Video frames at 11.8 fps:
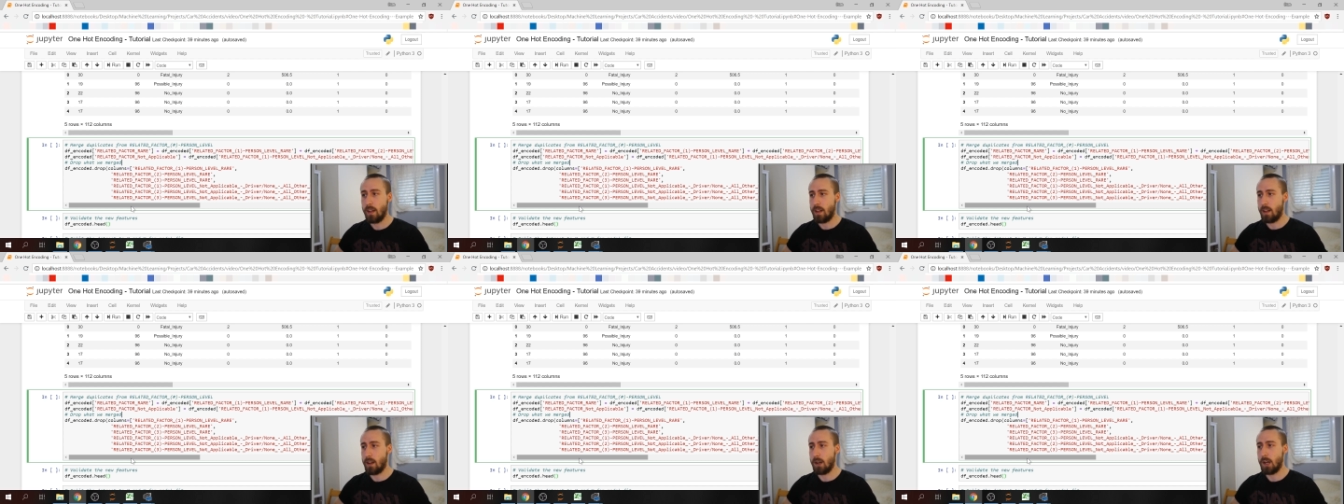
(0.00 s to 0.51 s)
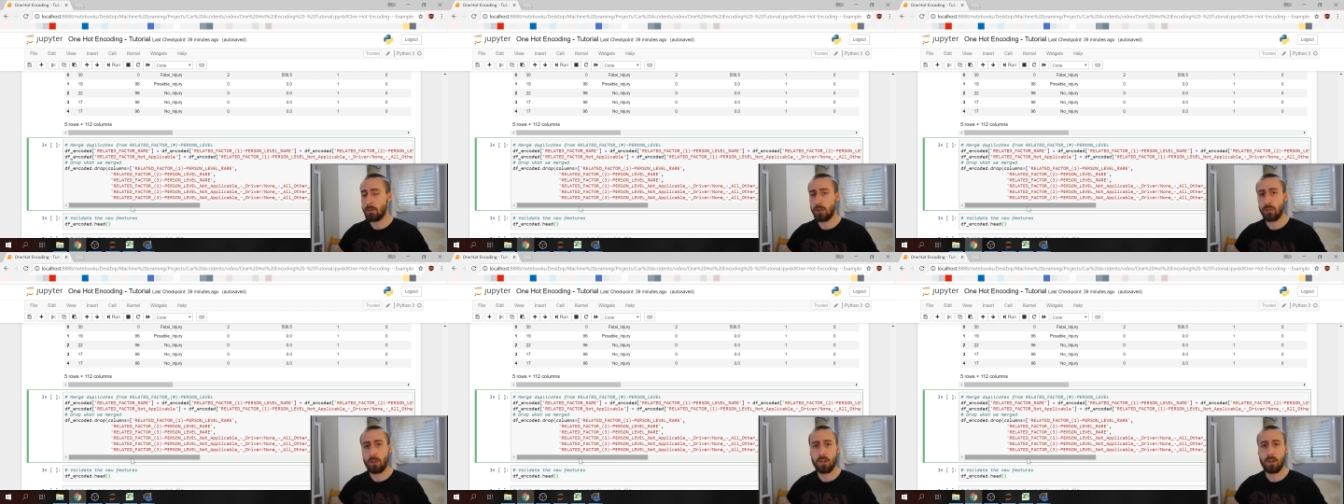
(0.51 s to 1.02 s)
And I'm
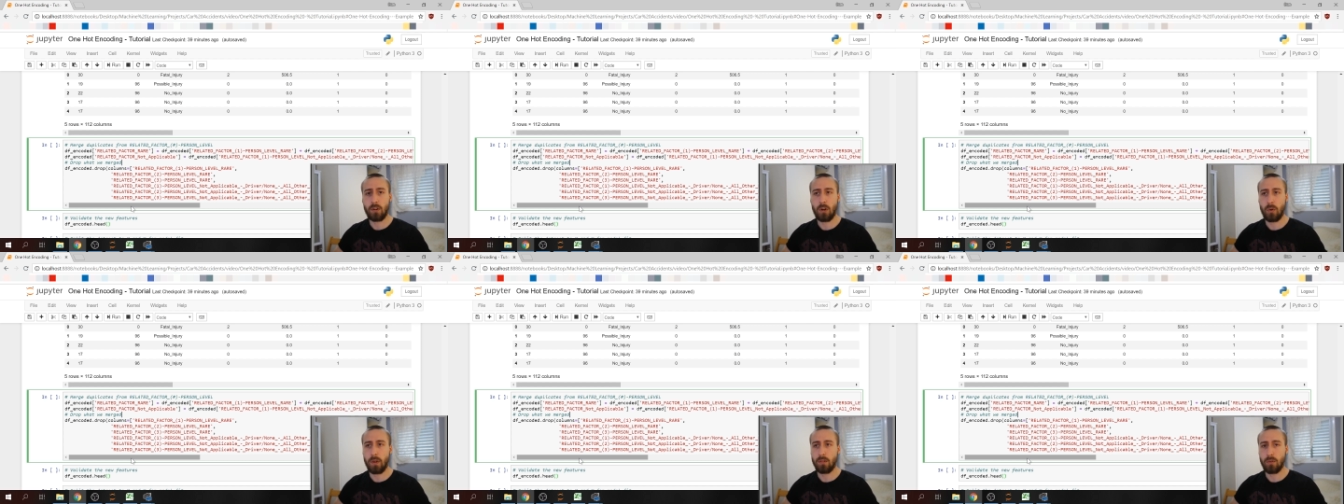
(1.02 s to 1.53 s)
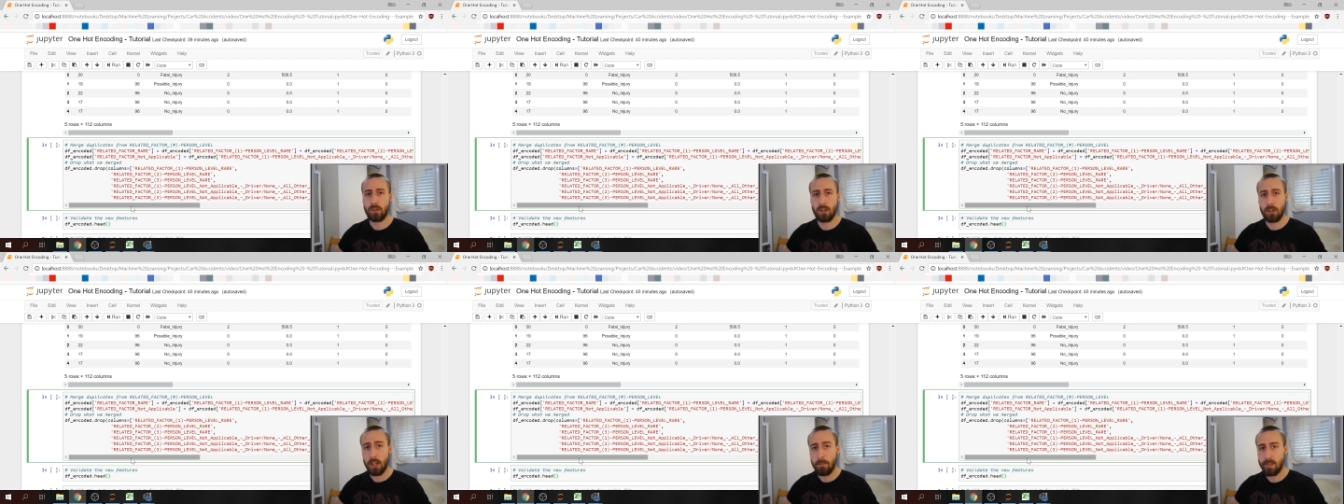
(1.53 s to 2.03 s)
not gonna go into the
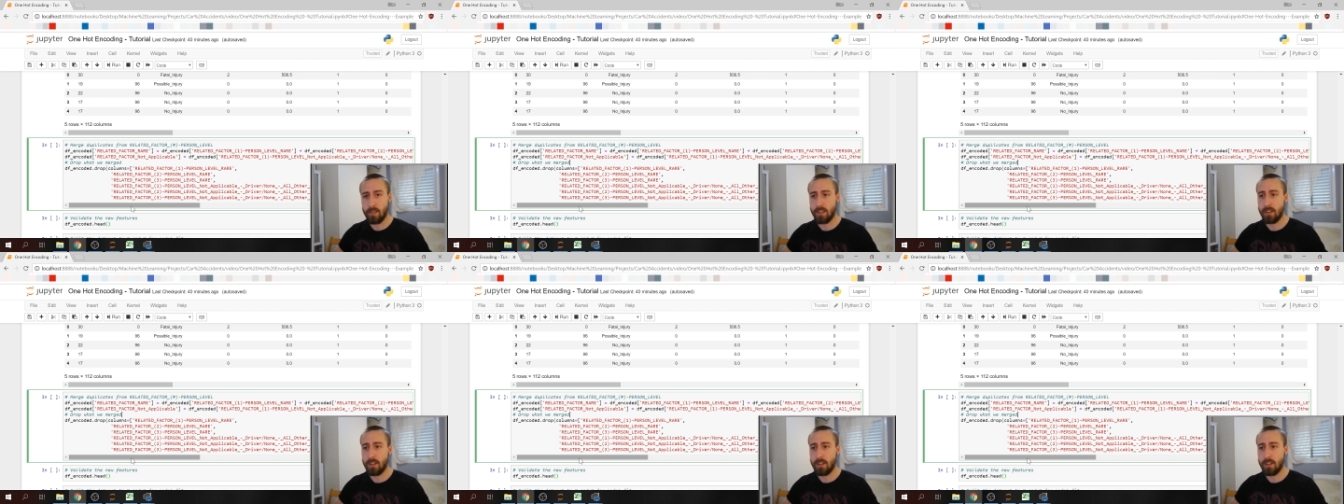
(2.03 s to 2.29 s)
depth of